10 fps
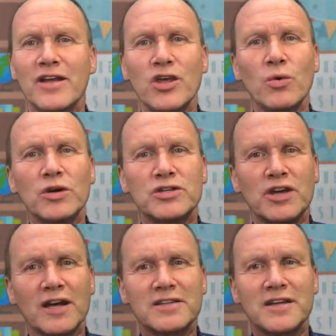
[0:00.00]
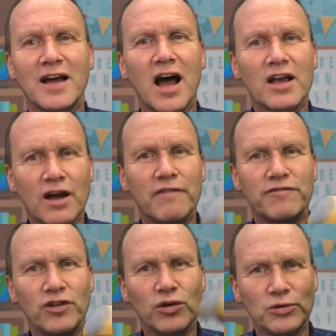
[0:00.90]
You were just
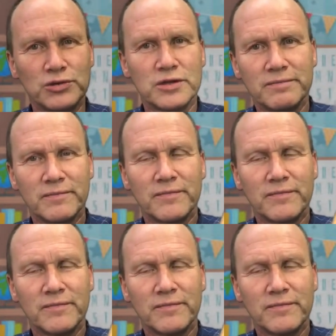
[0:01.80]
confused.